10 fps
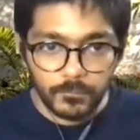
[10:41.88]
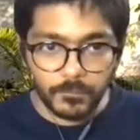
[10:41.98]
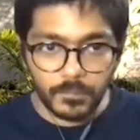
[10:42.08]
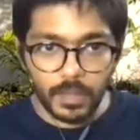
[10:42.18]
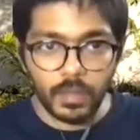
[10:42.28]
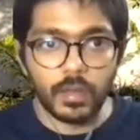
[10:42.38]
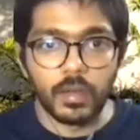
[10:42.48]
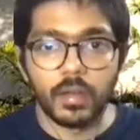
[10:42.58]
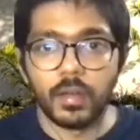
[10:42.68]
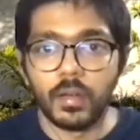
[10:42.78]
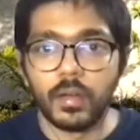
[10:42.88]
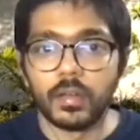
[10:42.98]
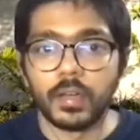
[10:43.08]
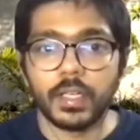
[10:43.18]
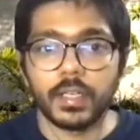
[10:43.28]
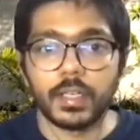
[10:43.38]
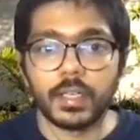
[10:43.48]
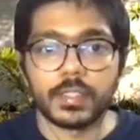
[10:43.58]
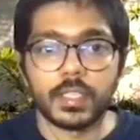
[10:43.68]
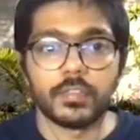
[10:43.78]
All right,
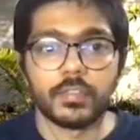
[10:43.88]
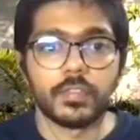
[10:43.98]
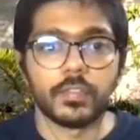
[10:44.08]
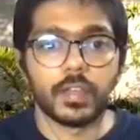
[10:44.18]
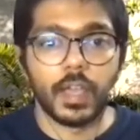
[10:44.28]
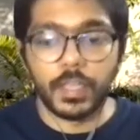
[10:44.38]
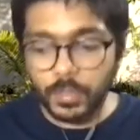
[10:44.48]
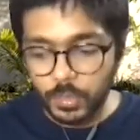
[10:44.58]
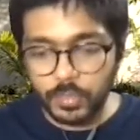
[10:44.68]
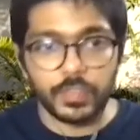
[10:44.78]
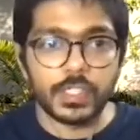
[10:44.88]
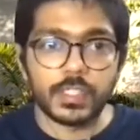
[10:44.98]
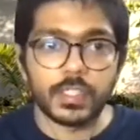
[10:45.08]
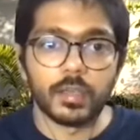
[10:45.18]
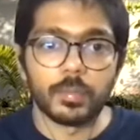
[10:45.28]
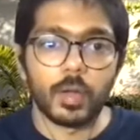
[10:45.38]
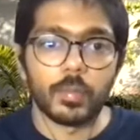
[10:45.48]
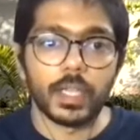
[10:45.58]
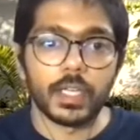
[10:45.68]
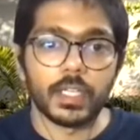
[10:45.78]
let's see. I don't know if it's
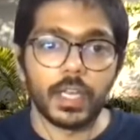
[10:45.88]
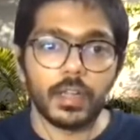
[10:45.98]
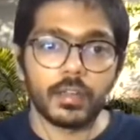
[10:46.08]
propagated yet.